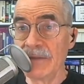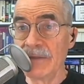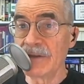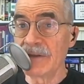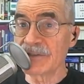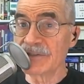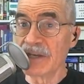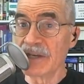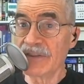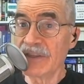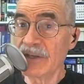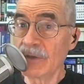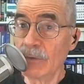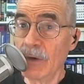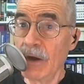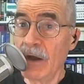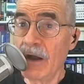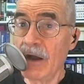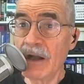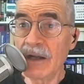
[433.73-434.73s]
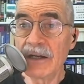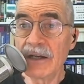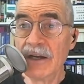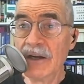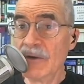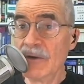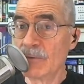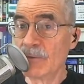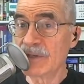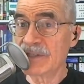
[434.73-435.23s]
There's nothing wrong
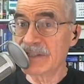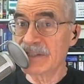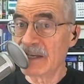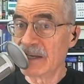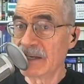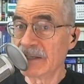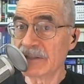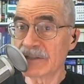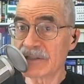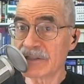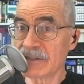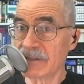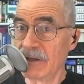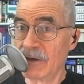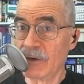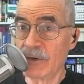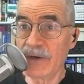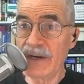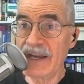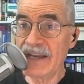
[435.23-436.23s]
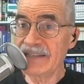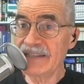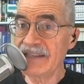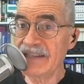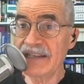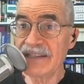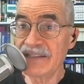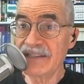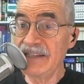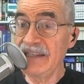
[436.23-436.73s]
with selling a slower
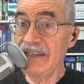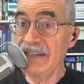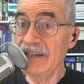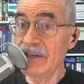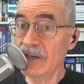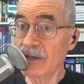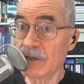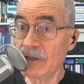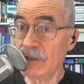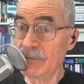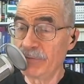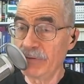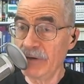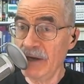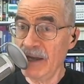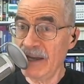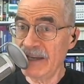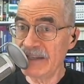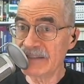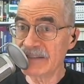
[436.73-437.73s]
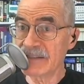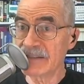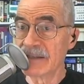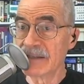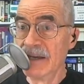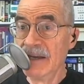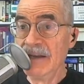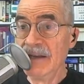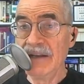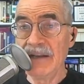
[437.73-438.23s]
SSD at a good price,
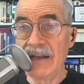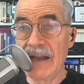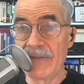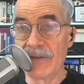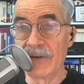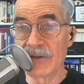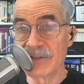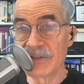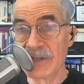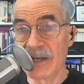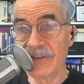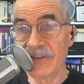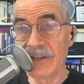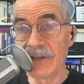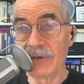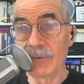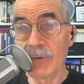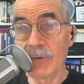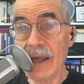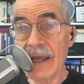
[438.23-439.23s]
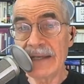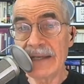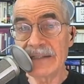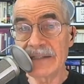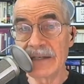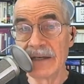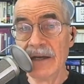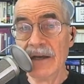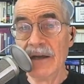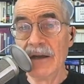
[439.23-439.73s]
and there's nothing
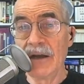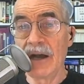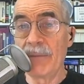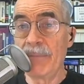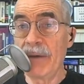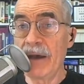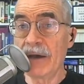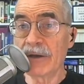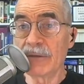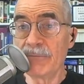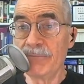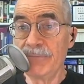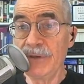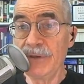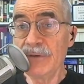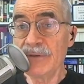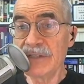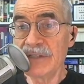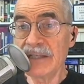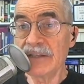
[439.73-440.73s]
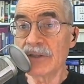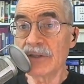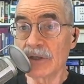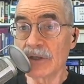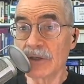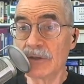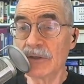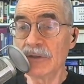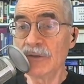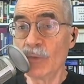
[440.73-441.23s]
right about abusing the
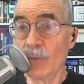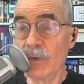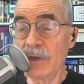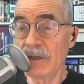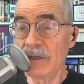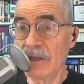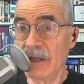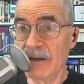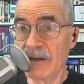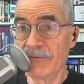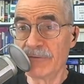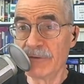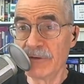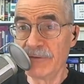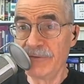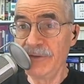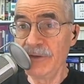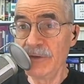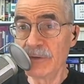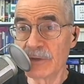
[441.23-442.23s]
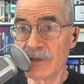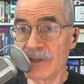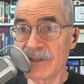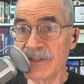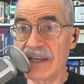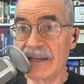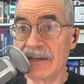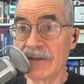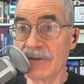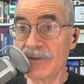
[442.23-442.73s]
goodwill of reviewers
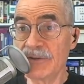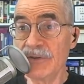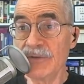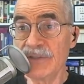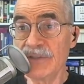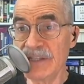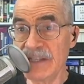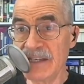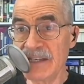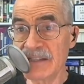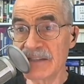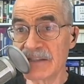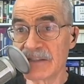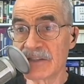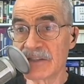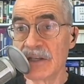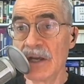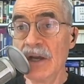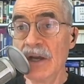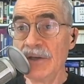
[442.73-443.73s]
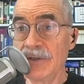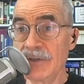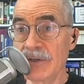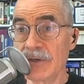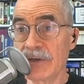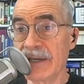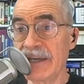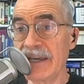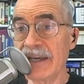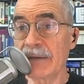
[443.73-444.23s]
and enthusiasts to
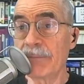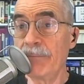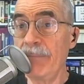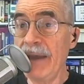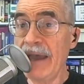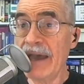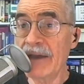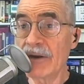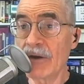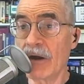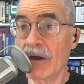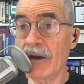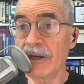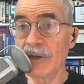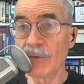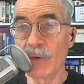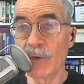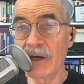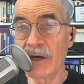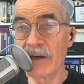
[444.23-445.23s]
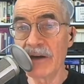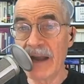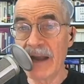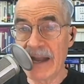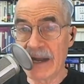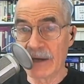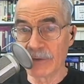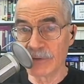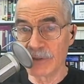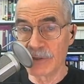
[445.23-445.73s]
kick bad hardware
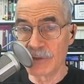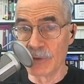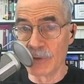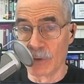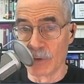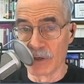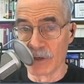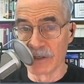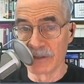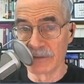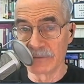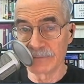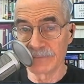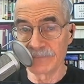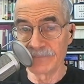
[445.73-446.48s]
out the door.